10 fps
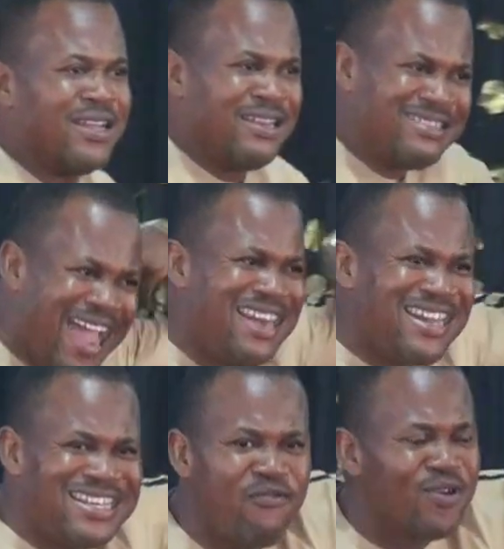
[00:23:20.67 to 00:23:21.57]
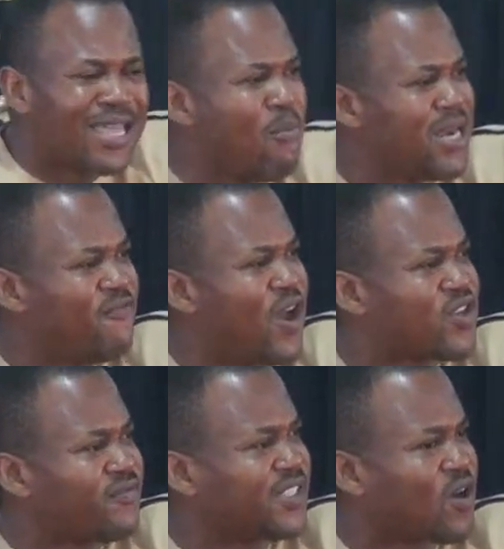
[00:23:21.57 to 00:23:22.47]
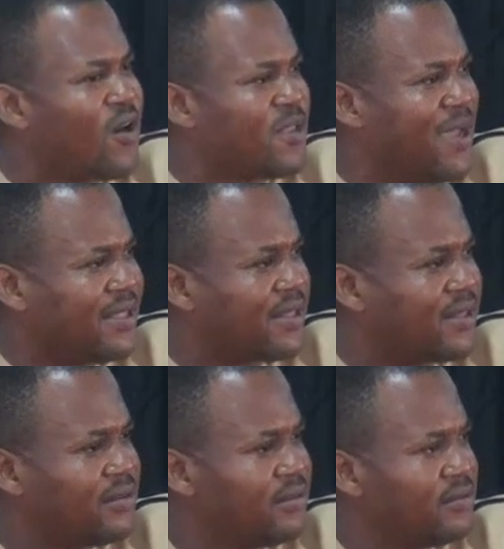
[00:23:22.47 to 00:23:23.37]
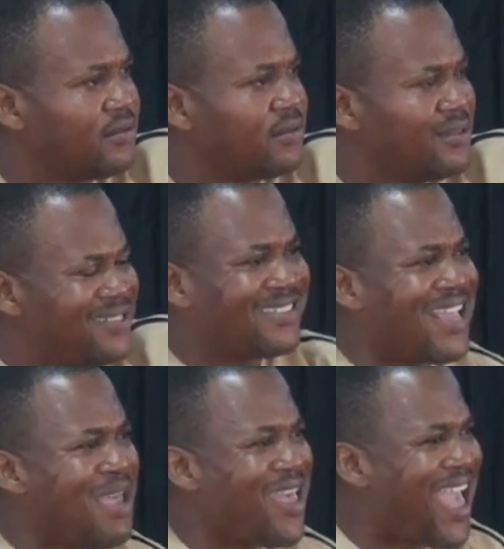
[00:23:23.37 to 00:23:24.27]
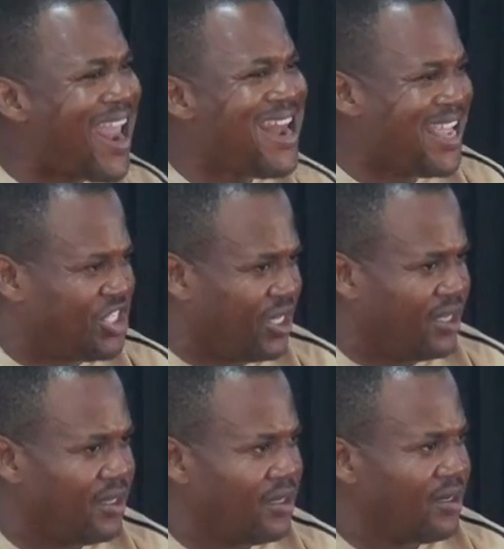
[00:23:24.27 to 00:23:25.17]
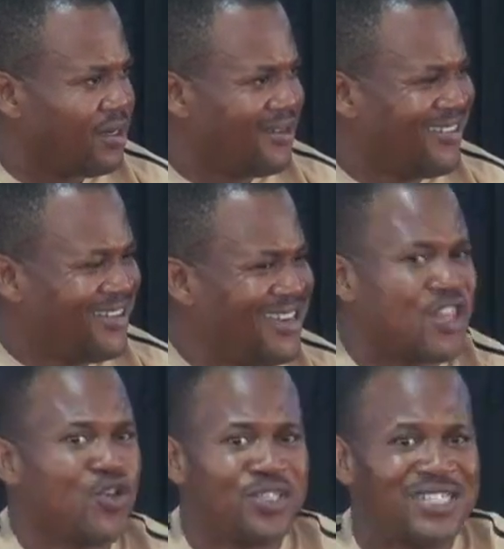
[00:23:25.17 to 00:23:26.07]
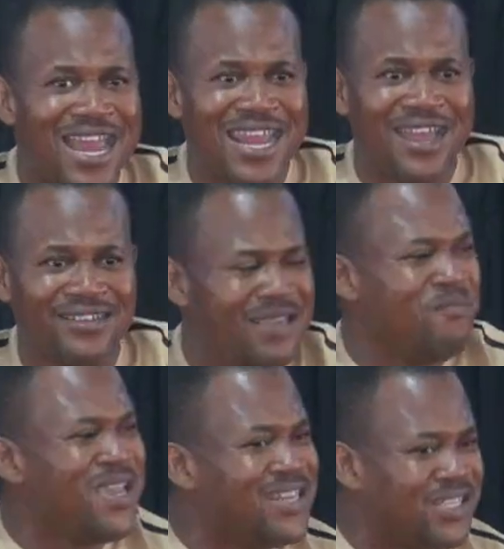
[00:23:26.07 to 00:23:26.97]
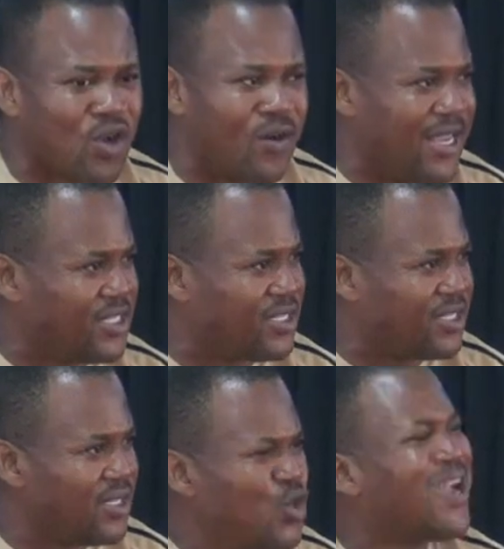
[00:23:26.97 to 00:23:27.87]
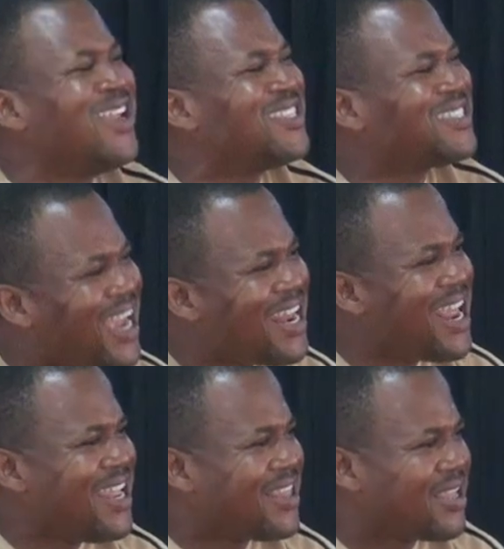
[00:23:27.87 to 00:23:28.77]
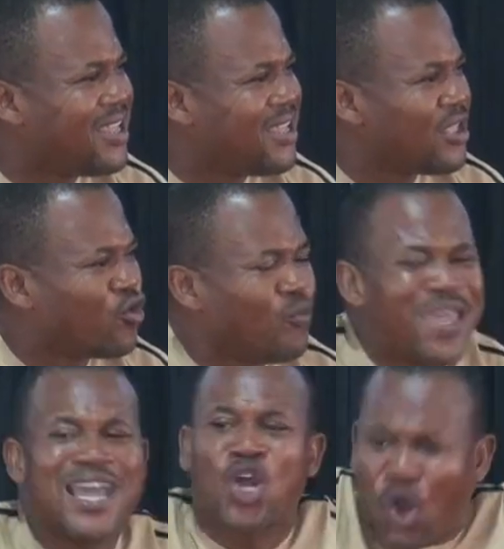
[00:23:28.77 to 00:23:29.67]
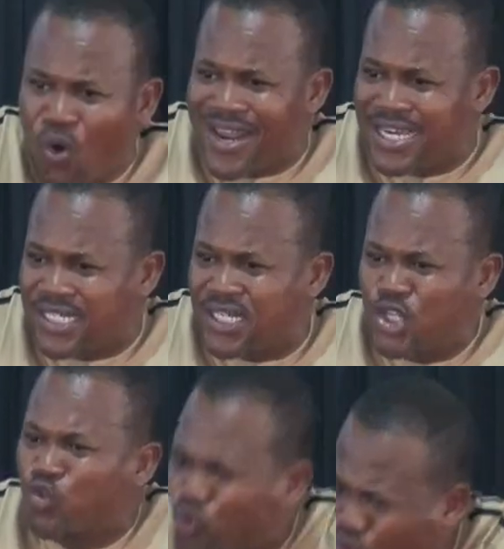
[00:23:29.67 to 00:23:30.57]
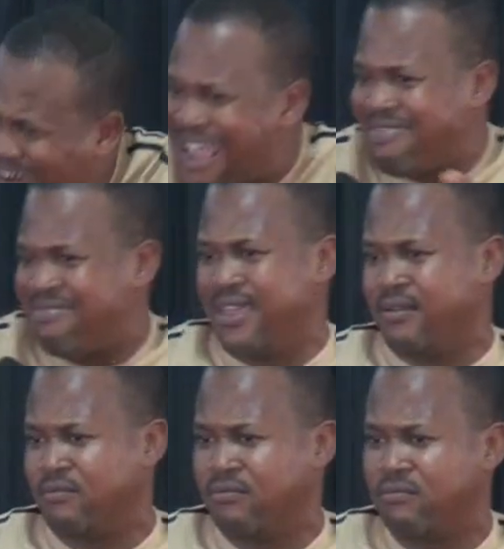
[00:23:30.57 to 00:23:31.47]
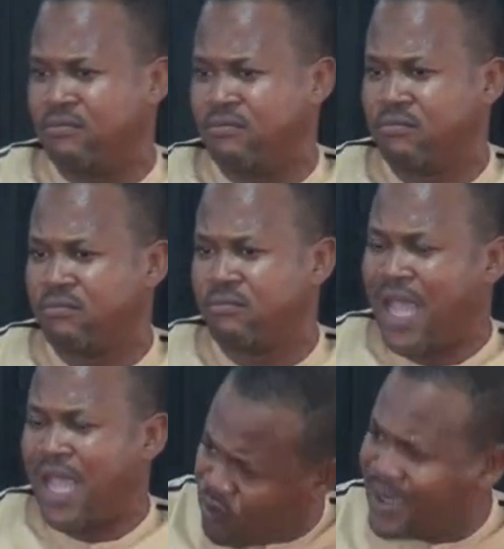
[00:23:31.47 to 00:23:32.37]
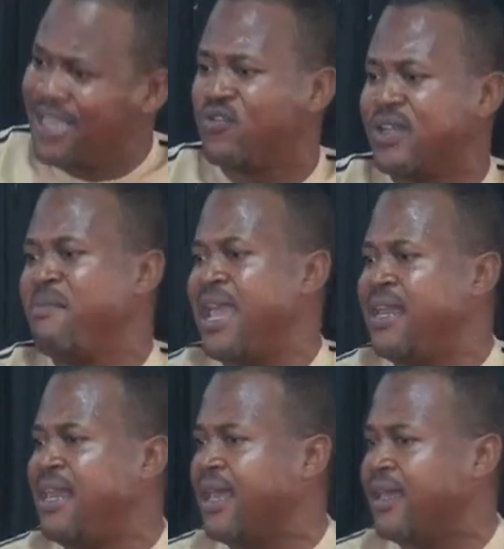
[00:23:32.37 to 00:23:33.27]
Then the devil came with the voice of discouragement. The same energy that you channeled in being discouraged, you can channel it to be encouraged to do the right thing. I'm talking to the men here.